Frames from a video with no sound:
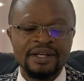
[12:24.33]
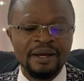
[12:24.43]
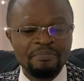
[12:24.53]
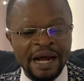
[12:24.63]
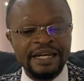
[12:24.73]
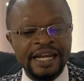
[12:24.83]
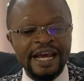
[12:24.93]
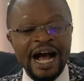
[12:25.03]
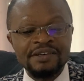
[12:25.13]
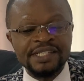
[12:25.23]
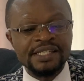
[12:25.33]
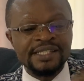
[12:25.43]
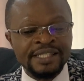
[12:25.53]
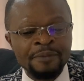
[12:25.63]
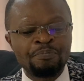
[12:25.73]
But they have
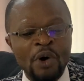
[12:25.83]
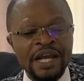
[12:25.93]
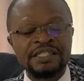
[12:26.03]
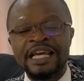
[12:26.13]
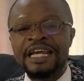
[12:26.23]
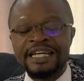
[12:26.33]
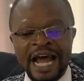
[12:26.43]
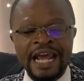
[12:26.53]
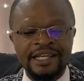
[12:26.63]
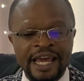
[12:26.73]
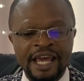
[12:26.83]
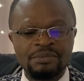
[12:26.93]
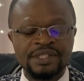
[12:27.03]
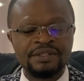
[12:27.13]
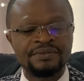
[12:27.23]
16 points in 9
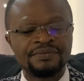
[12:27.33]
games.